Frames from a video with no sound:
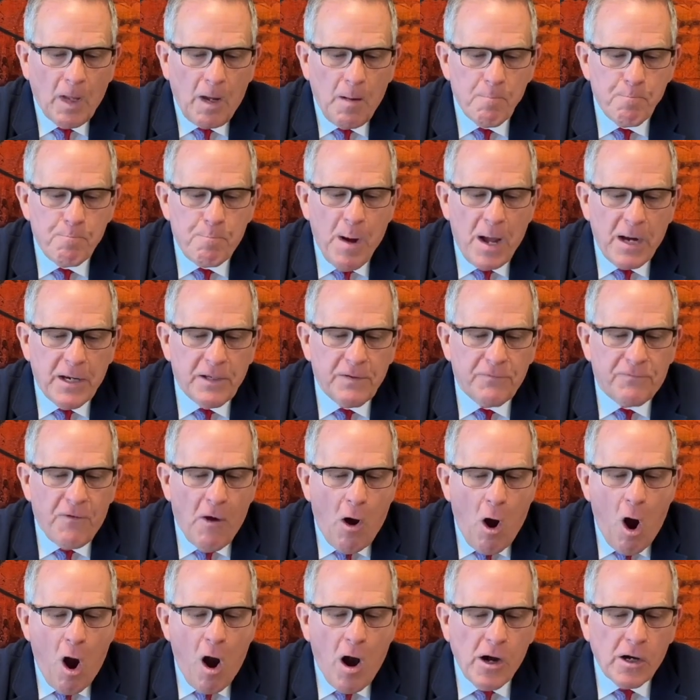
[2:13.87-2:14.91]
But if
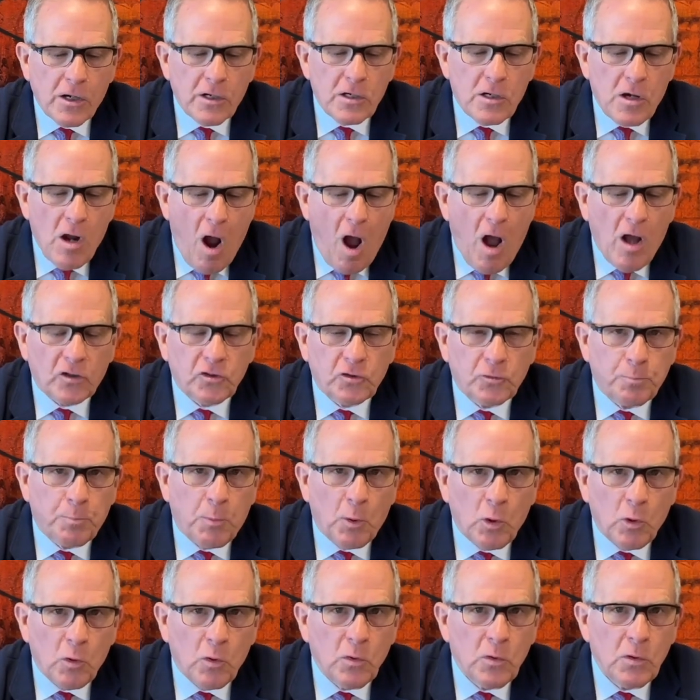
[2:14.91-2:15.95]
our
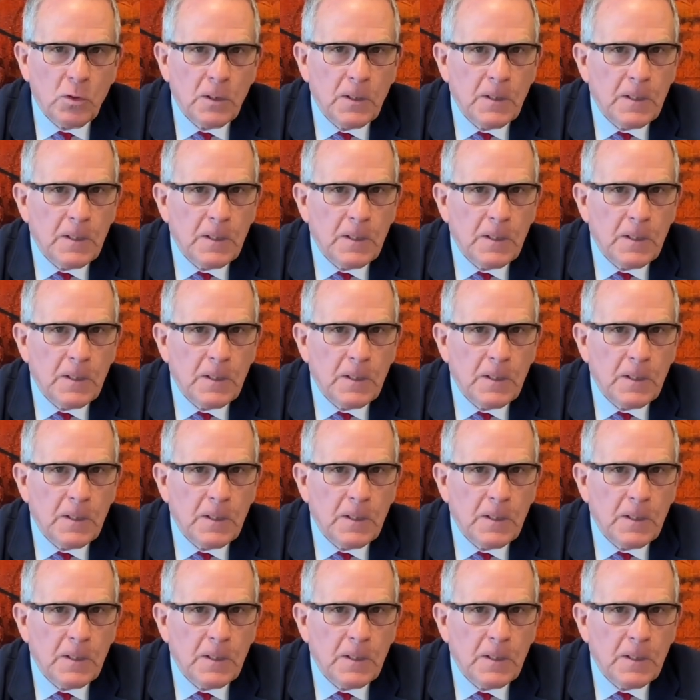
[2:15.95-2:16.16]
gospel